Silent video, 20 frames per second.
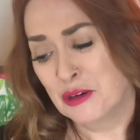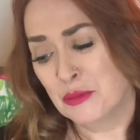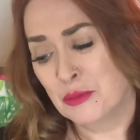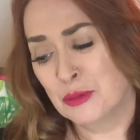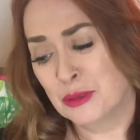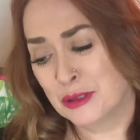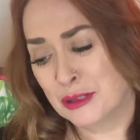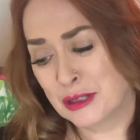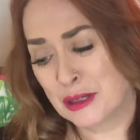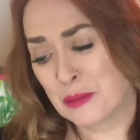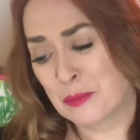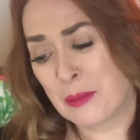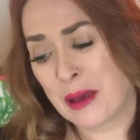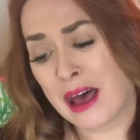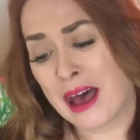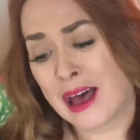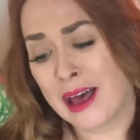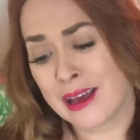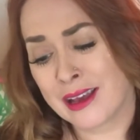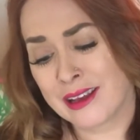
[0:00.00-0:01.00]
We'll look
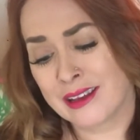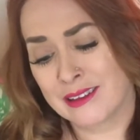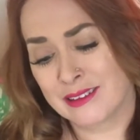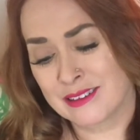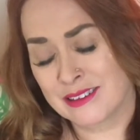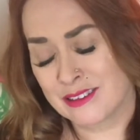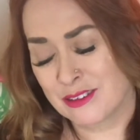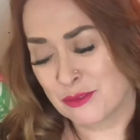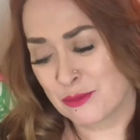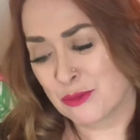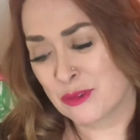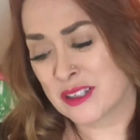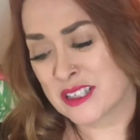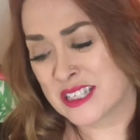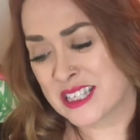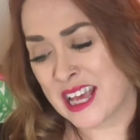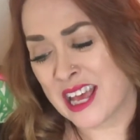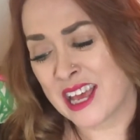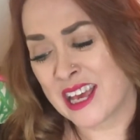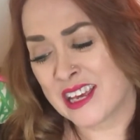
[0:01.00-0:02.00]
back and we'll
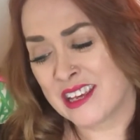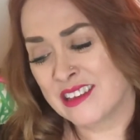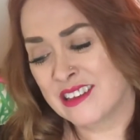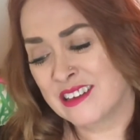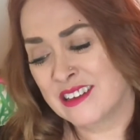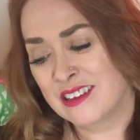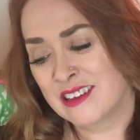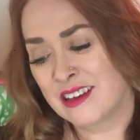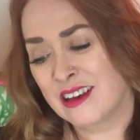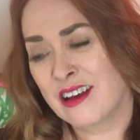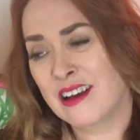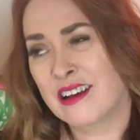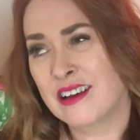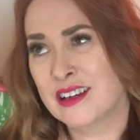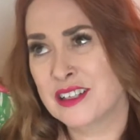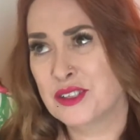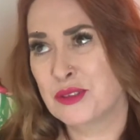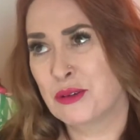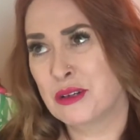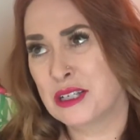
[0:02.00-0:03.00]
say,
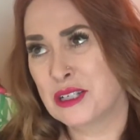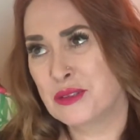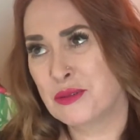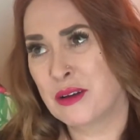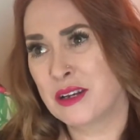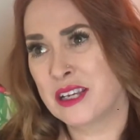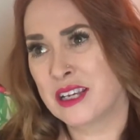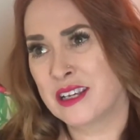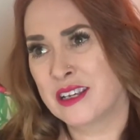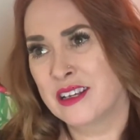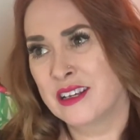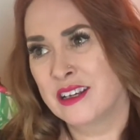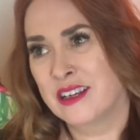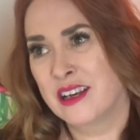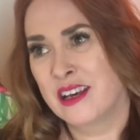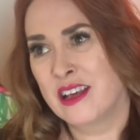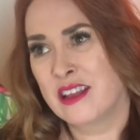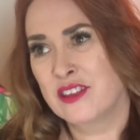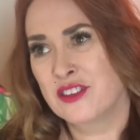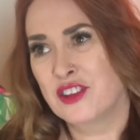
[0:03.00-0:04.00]
2020,
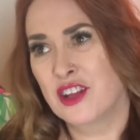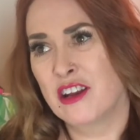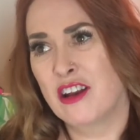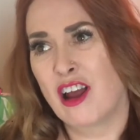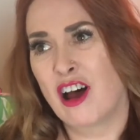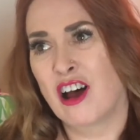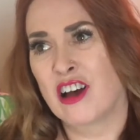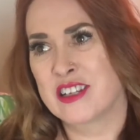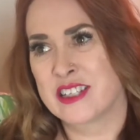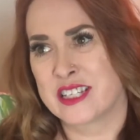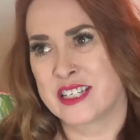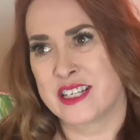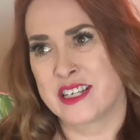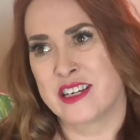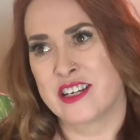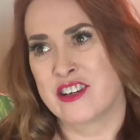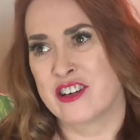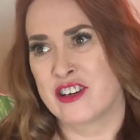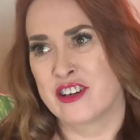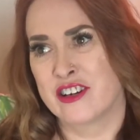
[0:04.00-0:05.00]
the last
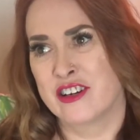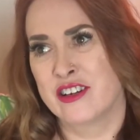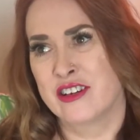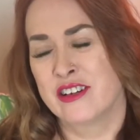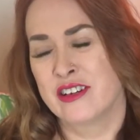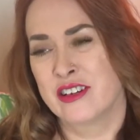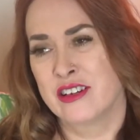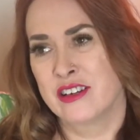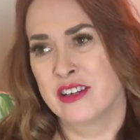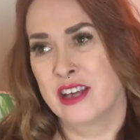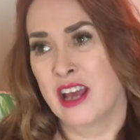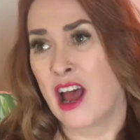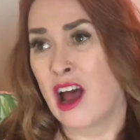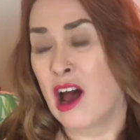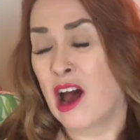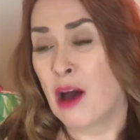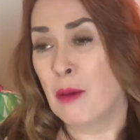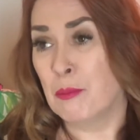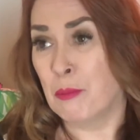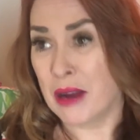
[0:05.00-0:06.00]
year.
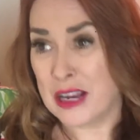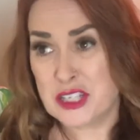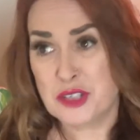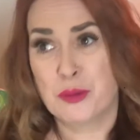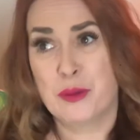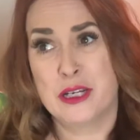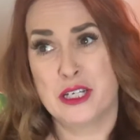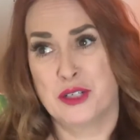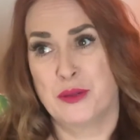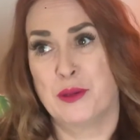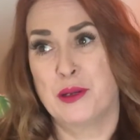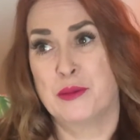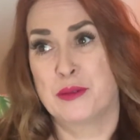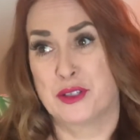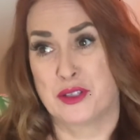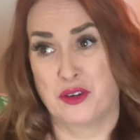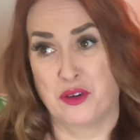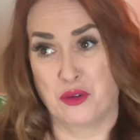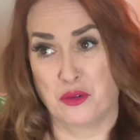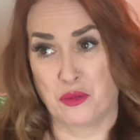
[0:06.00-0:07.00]
My 2020
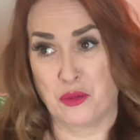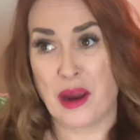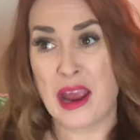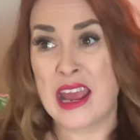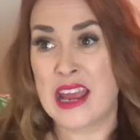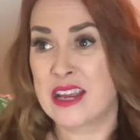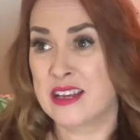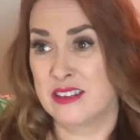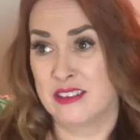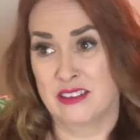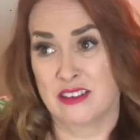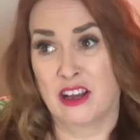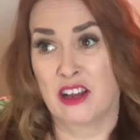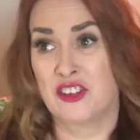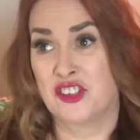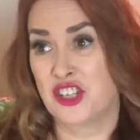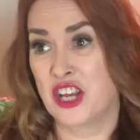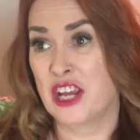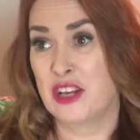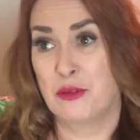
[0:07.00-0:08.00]
was great.
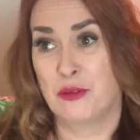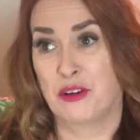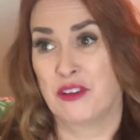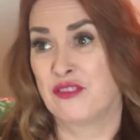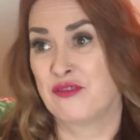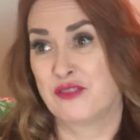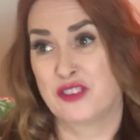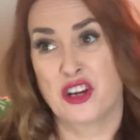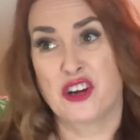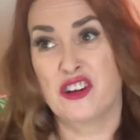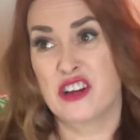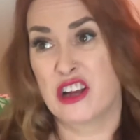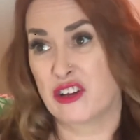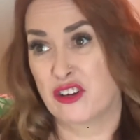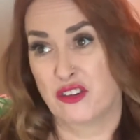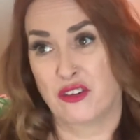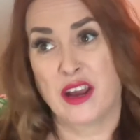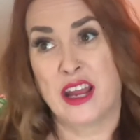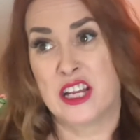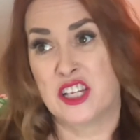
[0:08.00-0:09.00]
And January started out
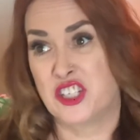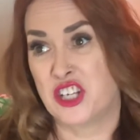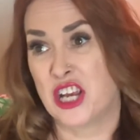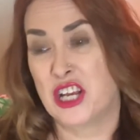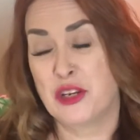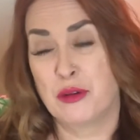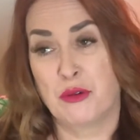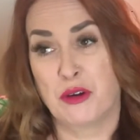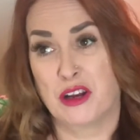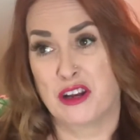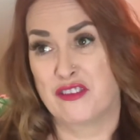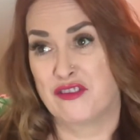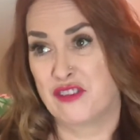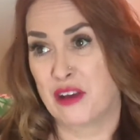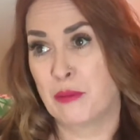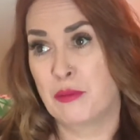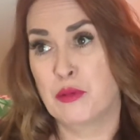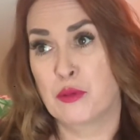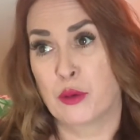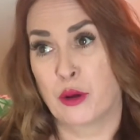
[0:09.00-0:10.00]
great. January and
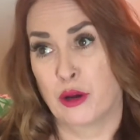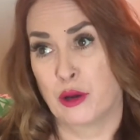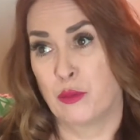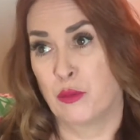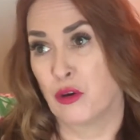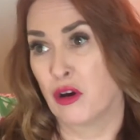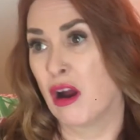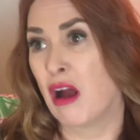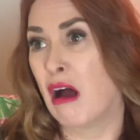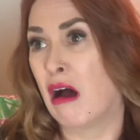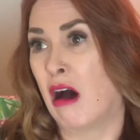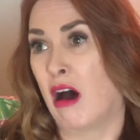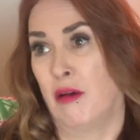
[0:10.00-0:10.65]
February were